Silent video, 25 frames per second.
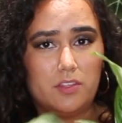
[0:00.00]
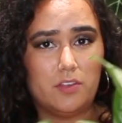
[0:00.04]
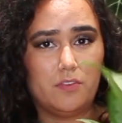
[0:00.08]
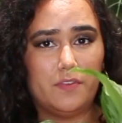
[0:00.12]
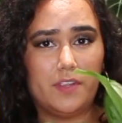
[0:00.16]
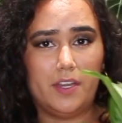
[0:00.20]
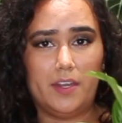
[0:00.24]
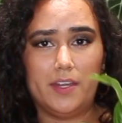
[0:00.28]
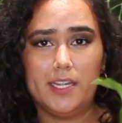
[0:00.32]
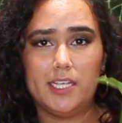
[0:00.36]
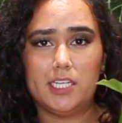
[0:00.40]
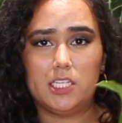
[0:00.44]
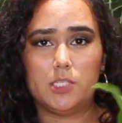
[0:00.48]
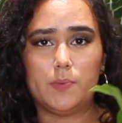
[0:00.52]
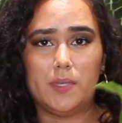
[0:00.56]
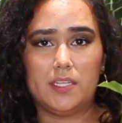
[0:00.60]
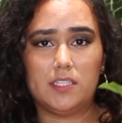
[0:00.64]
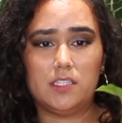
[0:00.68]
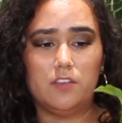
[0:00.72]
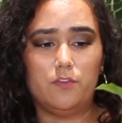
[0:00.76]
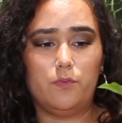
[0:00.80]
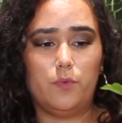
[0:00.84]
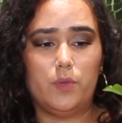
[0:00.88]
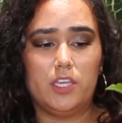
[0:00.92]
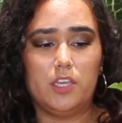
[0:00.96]
They're very
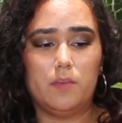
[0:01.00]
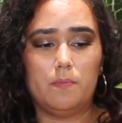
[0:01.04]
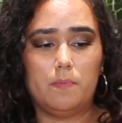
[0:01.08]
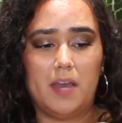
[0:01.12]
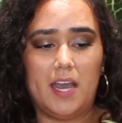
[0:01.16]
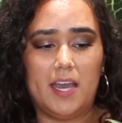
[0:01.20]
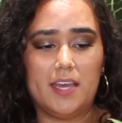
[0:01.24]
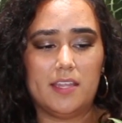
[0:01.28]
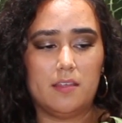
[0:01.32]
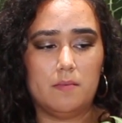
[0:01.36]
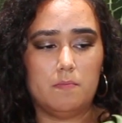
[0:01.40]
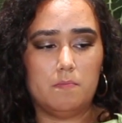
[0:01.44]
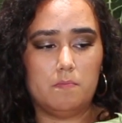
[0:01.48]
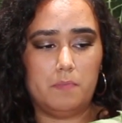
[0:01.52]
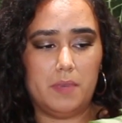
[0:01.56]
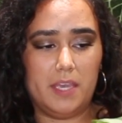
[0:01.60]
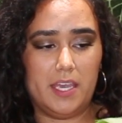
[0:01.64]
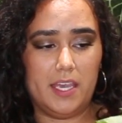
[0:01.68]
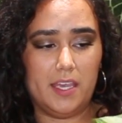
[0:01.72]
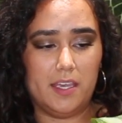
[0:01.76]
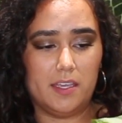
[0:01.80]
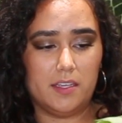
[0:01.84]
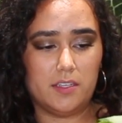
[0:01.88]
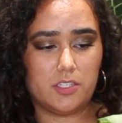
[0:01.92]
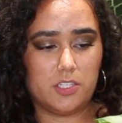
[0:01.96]
expensive when you buy them
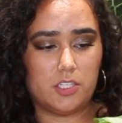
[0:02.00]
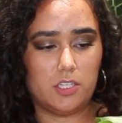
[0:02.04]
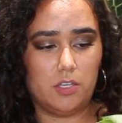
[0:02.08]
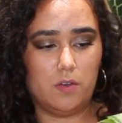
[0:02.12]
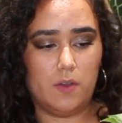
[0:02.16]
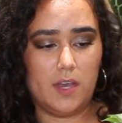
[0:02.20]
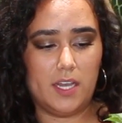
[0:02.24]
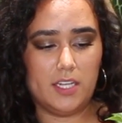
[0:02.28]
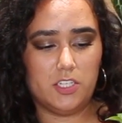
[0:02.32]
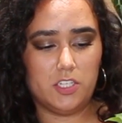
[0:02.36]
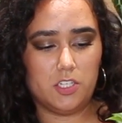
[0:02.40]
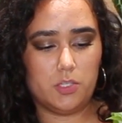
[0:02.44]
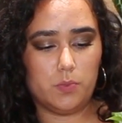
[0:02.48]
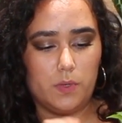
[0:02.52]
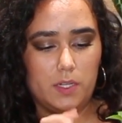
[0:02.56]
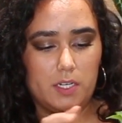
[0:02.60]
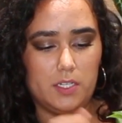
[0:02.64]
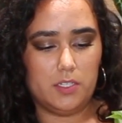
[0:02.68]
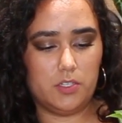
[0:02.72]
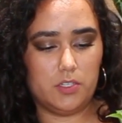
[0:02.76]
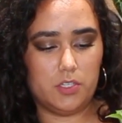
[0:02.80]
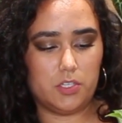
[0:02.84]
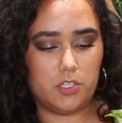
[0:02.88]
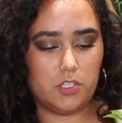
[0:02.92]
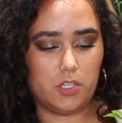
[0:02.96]
big, so I just
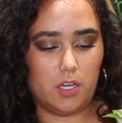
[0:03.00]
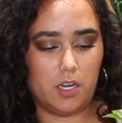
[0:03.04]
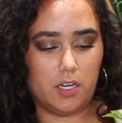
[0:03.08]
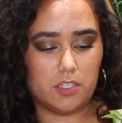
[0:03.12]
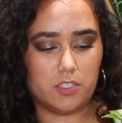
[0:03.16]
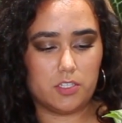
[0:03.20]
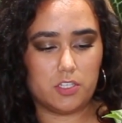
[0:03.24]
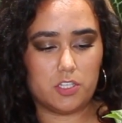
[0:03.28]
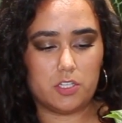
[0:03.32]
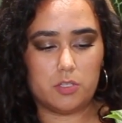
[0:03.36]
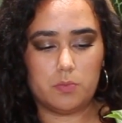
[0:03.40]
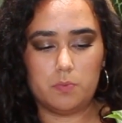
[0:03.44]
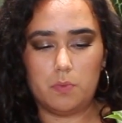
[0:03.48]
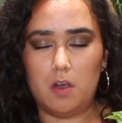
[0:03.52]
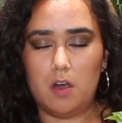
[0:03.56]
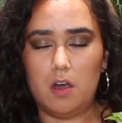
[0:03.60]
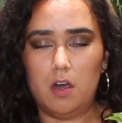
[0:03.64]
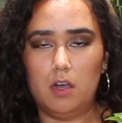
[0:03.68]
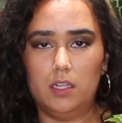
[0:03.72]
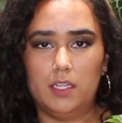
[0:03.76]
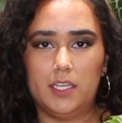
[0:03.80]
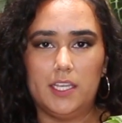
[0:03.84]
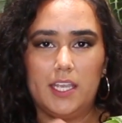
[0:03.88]
wanted to start small.